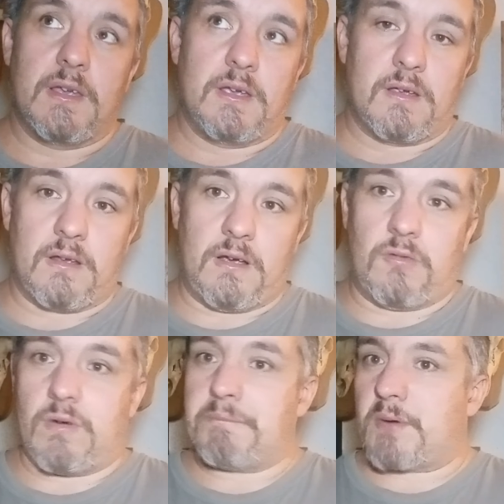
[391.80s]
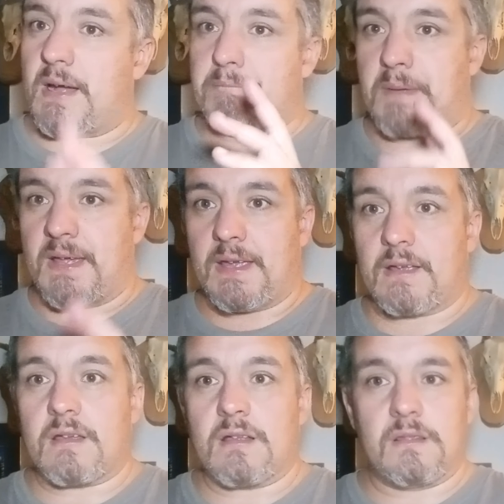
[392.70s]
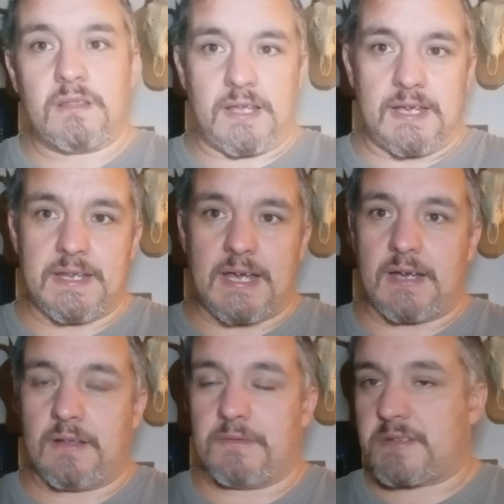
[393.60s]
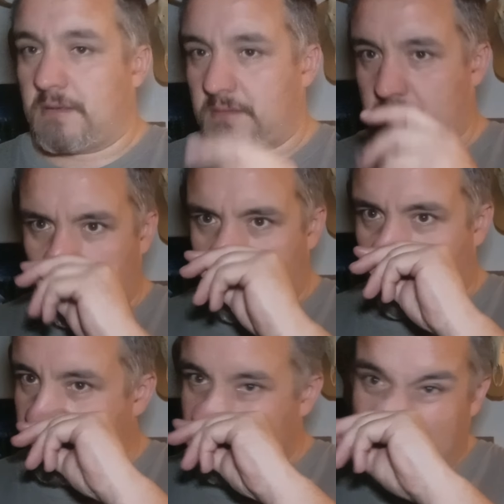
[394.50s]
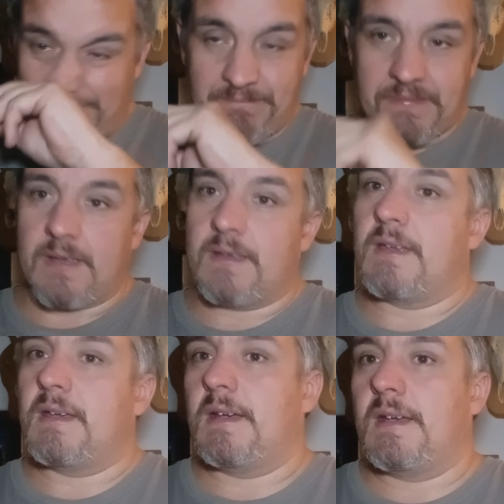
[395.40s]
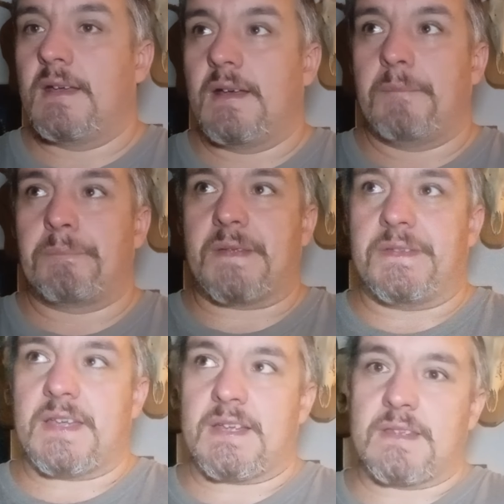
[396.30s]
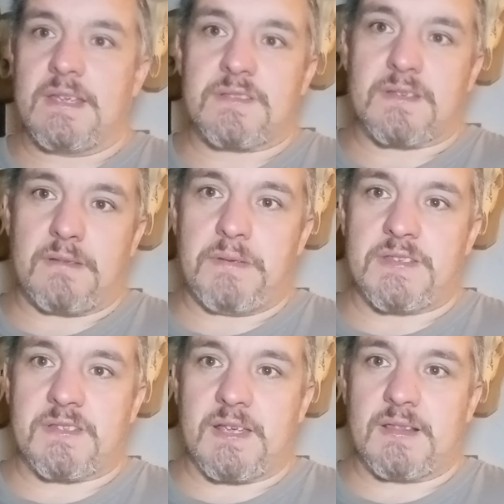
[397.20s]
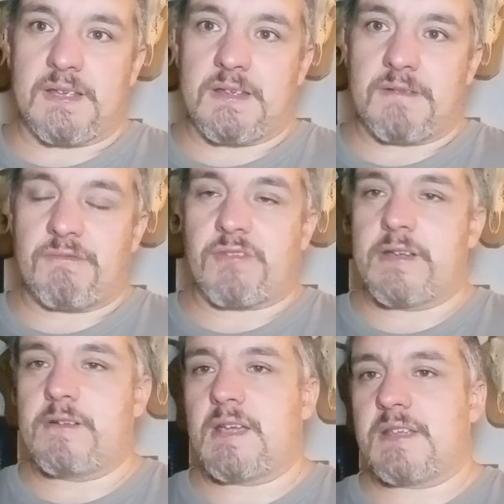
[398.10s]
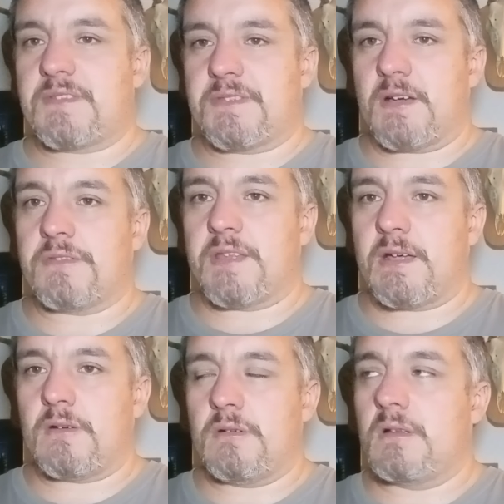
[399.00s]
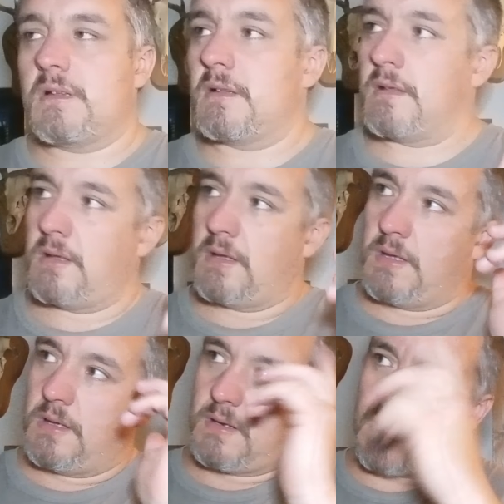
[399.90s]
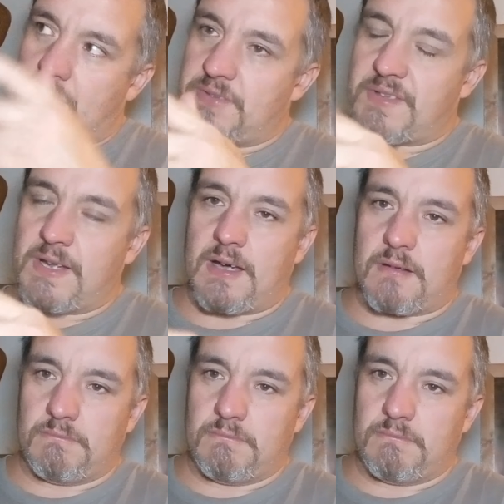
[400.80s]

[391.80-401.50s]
riprap bank, laydowns, docks. The technique's going to be slightly different for you guys that don't know. Cast it out,